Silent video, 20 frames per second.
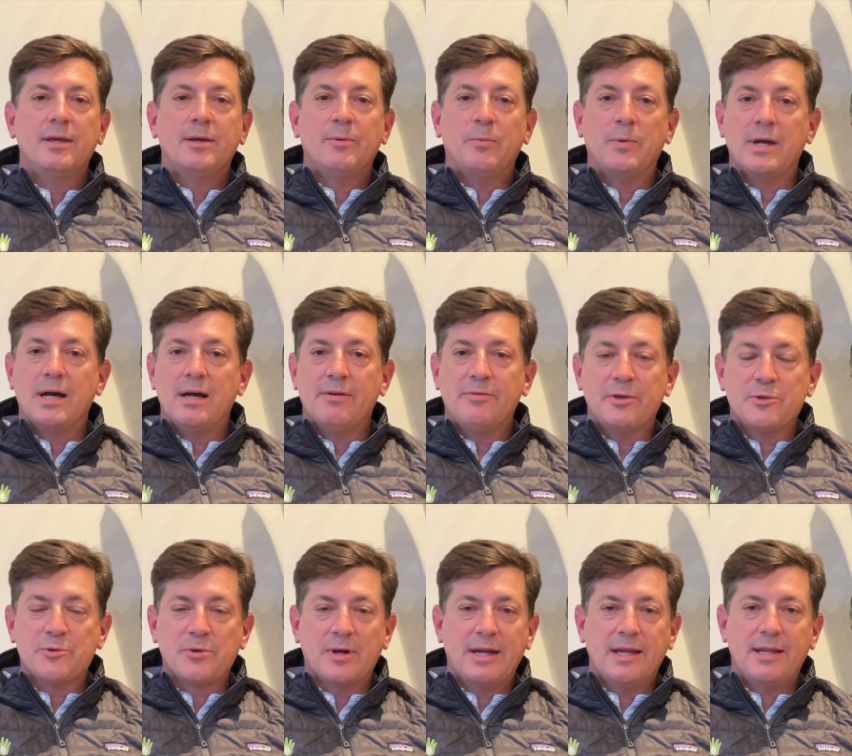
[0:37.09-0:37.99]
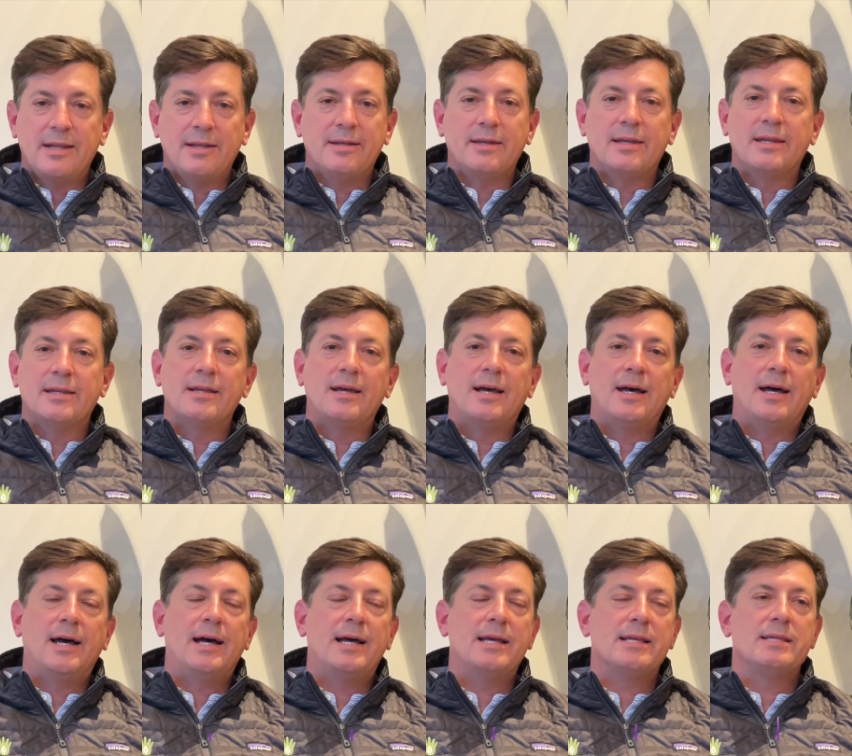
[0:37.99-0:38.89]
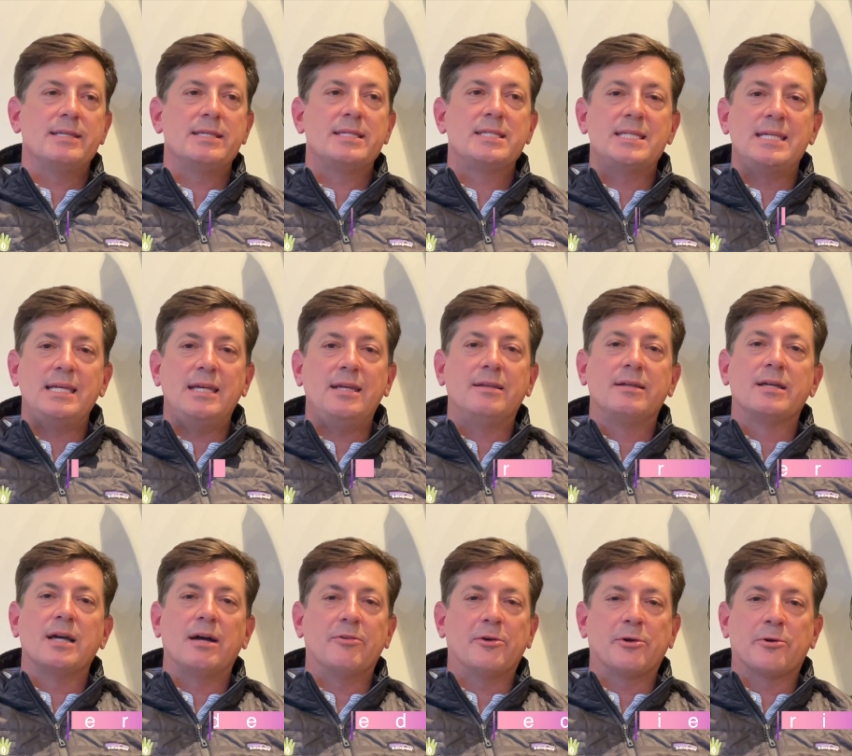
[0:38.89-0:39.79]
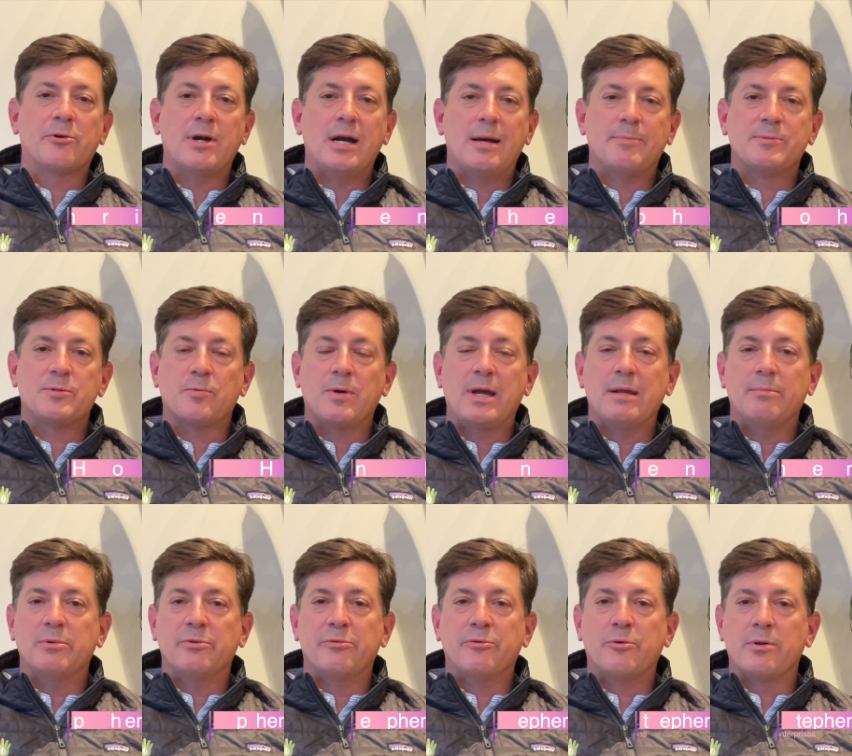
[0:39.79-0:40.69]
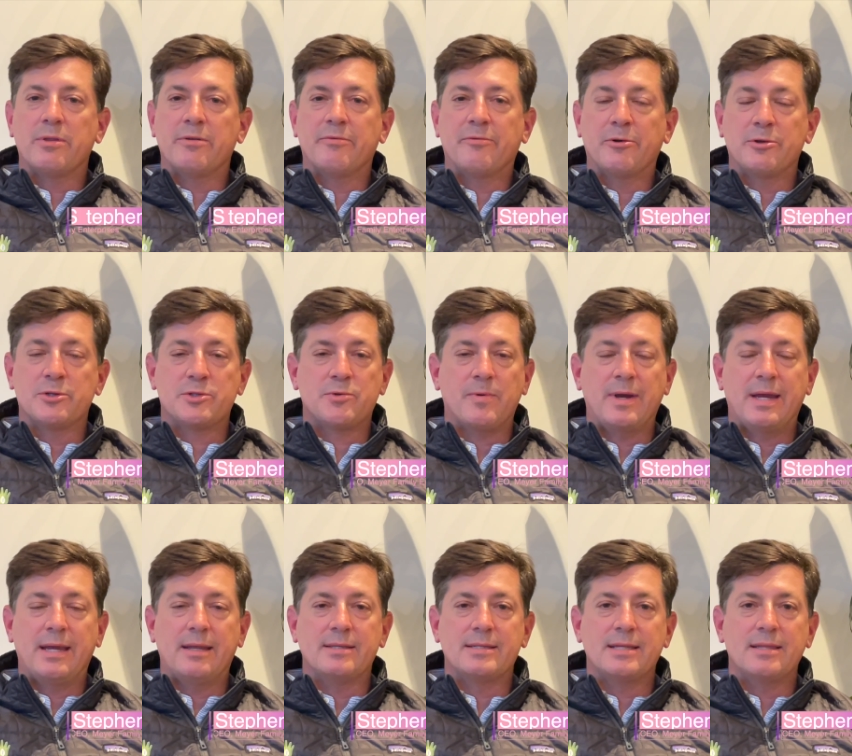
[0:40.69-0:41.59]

We often try and seed cover crops right before the first rains,